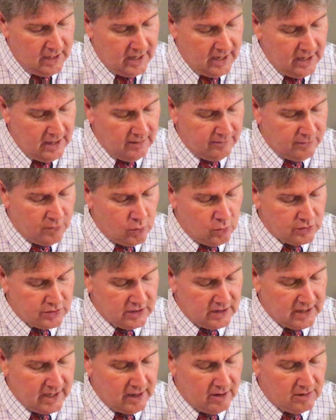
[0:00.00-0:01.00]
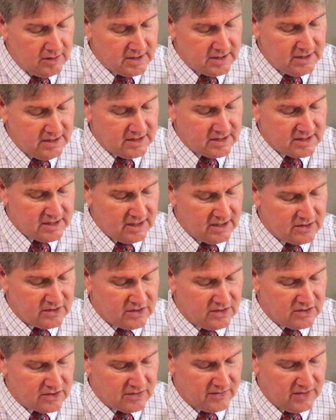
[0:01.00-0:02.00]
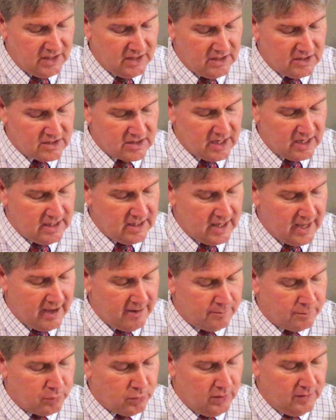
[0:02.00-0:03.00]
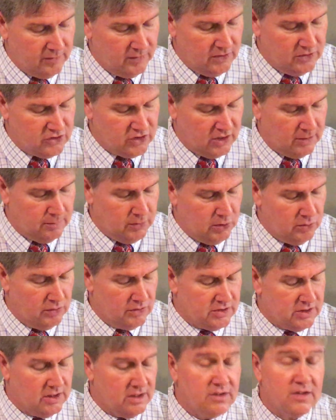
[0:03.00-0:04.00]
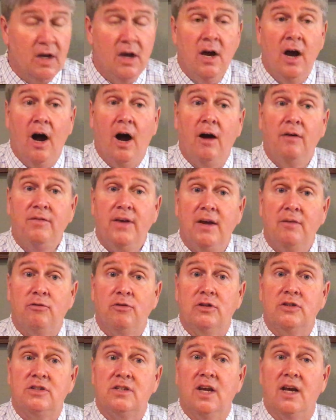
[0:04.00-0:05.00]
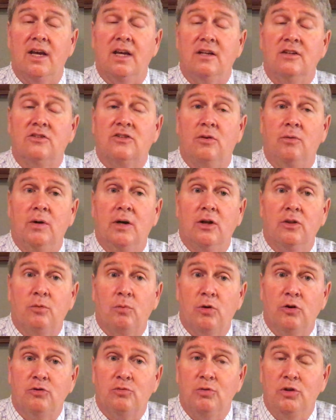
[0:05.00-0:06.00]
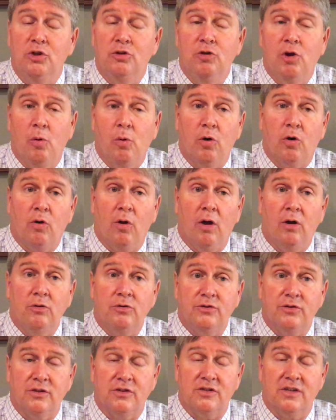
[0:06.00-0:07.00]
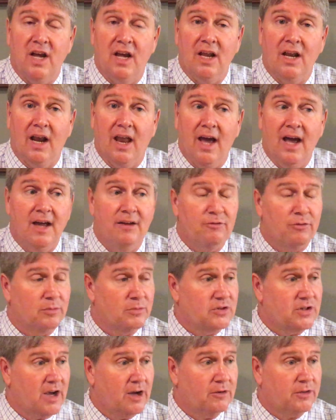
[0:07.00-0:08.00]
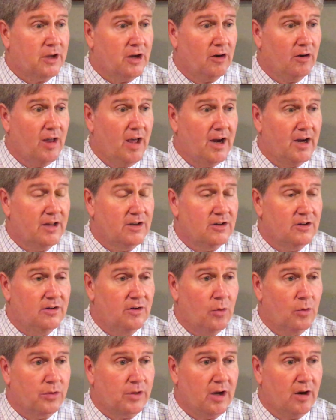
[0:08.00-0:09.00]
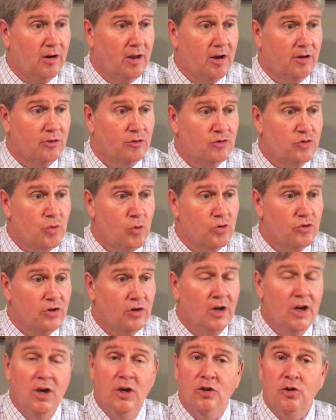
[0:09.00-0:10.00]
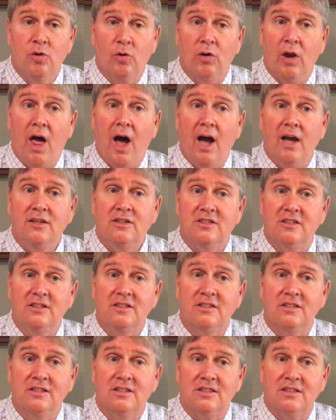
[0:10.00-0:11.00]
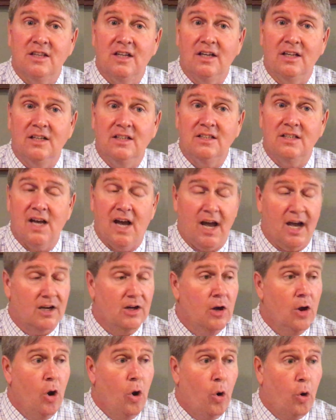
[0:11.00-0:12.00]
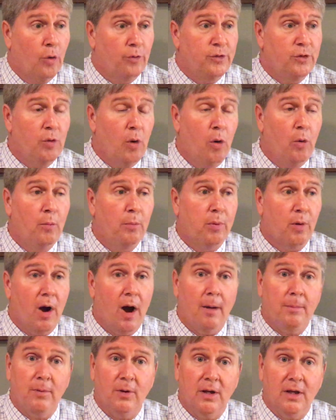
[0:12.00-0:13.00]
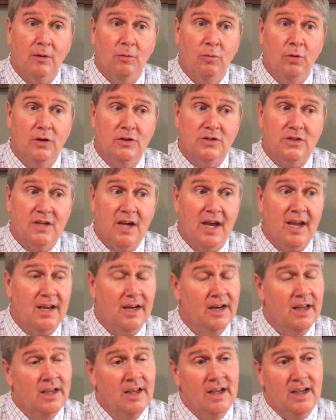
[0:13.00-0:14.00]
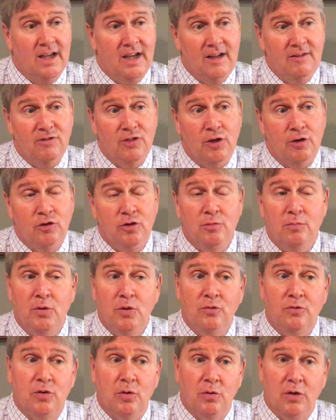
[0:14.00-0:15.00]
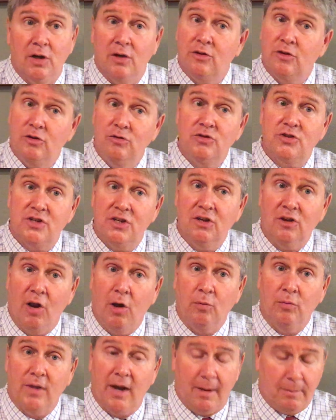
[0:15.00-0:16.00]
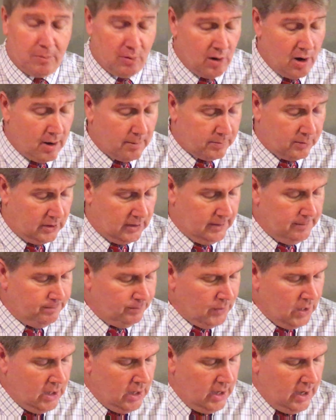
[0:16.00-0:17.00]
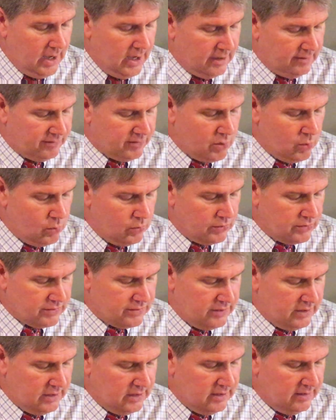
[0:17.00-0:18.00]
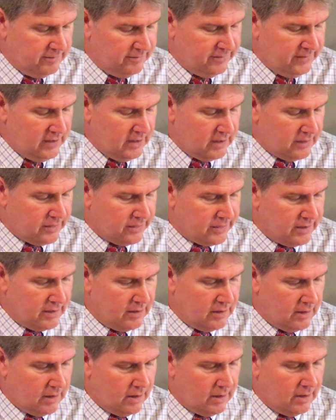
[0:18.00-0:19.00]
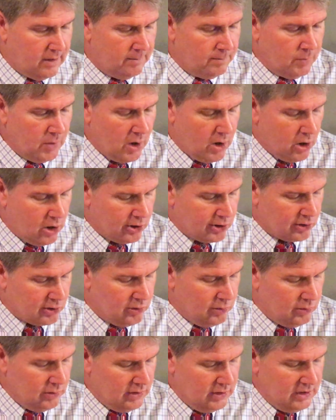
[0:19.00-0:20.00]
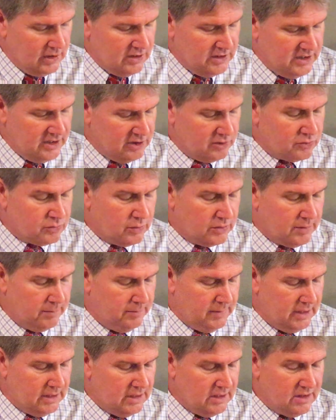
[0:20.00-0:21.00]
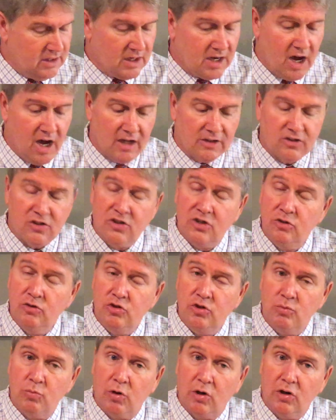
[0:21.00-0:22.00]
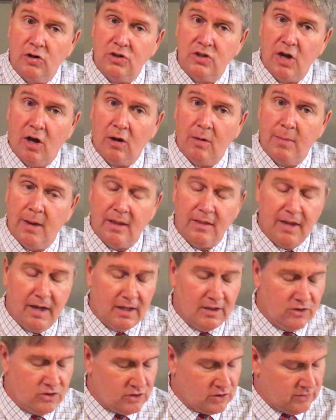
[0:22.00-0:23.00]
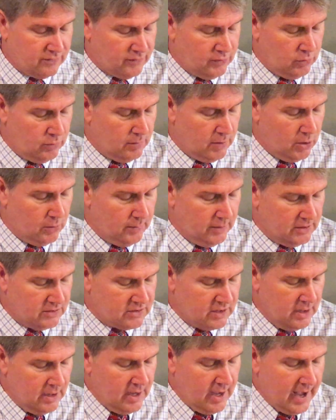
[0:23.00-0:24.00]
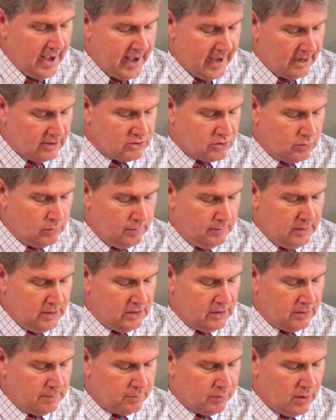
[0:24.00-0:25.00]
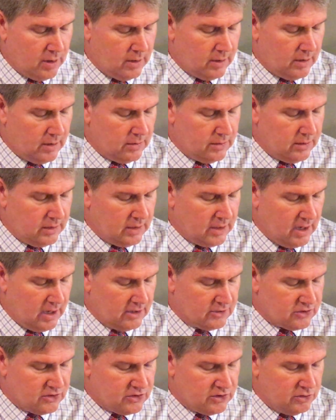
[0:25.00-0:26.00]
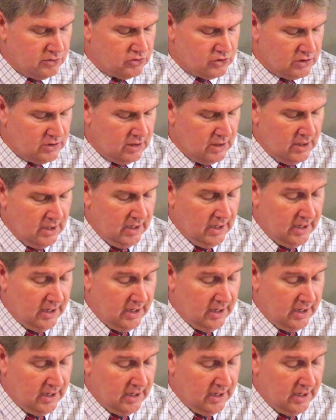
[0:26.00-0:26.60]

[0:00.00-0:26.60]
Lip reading: And of course, it guarantees citizens of any state to have privilege and immunities of every state. So in other words, when you go across the state line from South Carolina to North Carolina and Georgia, your license is still intact. Or if you own property in one state, even though you move to another, you still own that property. And of course, the 5th article deals with amending the Constitution. We're going to talk about that in just a few moments. How to amend the Constitution.